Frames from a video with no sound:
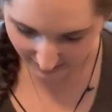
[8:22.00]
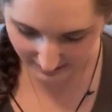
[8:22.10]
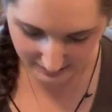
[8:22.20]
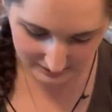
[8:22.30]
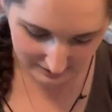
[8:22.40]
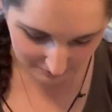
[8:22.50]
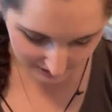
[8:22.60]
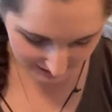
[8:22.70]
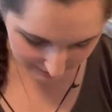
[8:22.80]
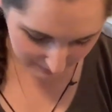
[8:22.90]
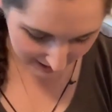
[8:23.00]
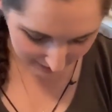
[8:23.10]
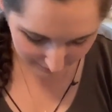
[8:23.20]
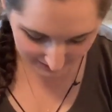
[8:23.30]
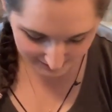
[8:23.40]
these, these
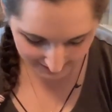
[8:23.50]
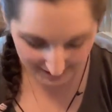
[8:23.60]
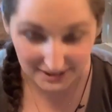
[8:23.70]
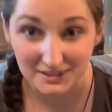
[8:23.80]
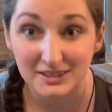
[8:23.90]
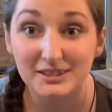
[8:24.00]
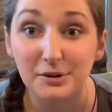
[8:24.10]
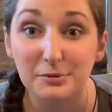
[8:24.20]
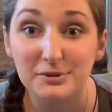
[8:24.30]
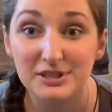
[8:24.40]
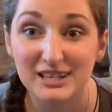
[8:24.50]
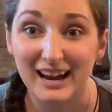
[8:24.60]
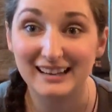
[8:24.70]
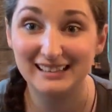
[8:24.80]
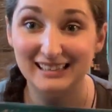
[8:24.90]
pigments, they're so
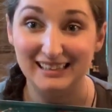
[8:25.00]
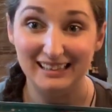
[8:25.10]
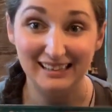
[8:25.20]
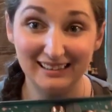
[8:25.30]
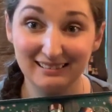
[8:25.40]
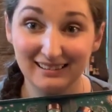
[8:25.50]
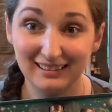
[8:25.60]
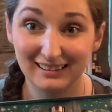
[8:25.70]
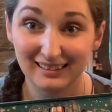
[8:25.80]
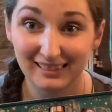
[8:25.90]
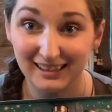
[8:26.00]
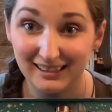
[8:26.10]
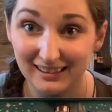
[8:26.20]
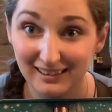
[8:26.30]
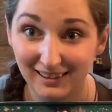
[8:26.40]
shiny. Like,
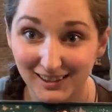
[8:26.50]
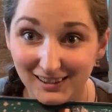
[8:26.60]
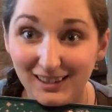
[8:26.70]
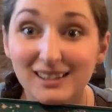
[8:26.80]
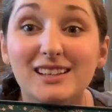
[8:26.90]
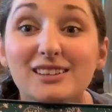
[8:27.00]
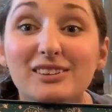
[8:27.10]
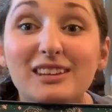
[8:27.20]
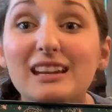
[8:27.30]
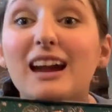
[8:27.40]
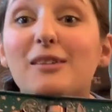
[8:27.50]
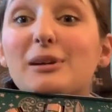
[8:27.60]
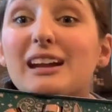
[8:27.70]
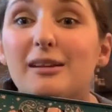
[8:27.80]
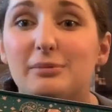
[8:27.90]
I know the
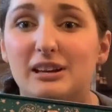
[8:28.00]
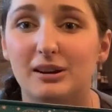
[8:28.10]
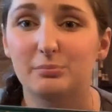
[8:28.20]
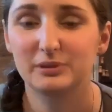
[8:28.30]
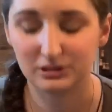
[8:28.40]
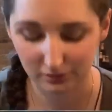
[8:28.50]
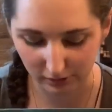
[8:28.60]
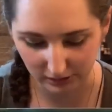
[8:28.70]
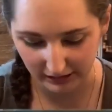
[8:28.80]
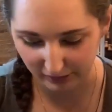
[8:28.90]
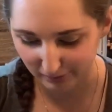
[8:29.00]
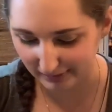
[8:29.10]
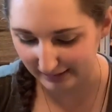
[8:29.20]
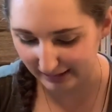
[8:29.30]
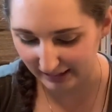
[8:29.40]
camera can't pick it up, but they're all, like,
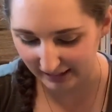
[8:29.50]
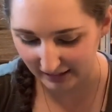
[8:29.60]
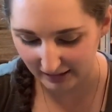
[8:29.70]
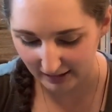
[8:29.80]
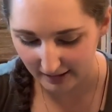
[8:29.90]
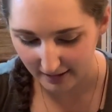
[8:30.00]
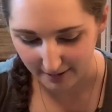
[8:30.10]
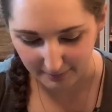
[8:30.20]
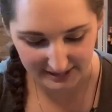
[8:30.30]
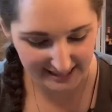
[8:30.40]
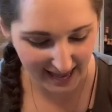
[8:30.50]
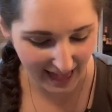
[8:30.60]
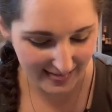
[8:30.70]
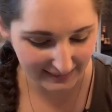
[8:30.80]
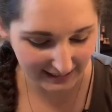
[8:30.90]
really
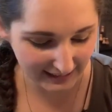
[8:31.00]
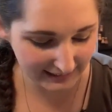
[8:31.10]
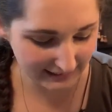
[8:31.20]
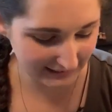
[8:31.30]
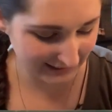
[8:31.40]
metallic,